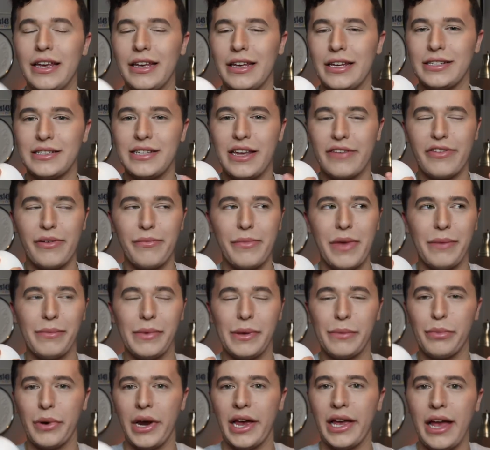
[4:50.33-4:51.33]
It's never made
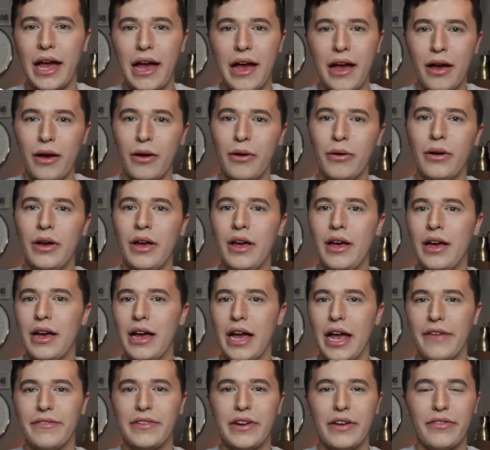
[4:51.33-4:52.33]
me break out.
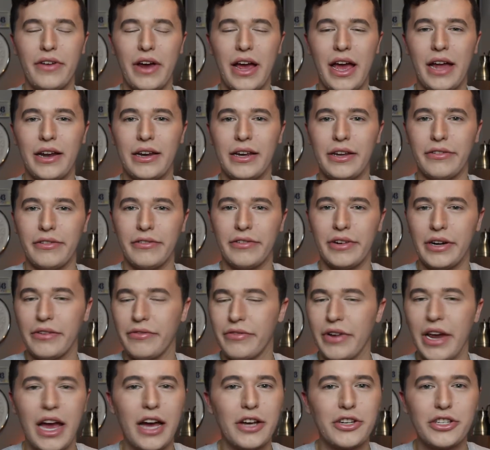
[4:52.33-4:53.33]
I've never had any re
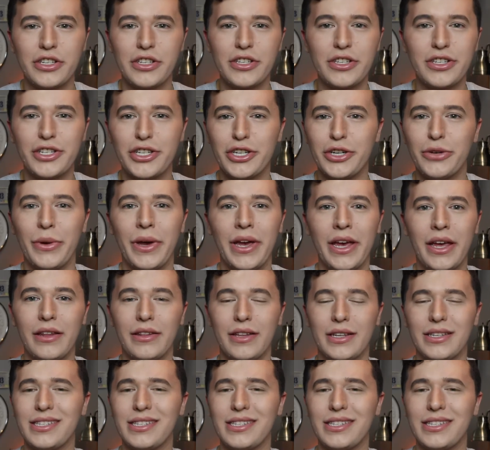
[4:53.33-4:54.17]
reactions to it.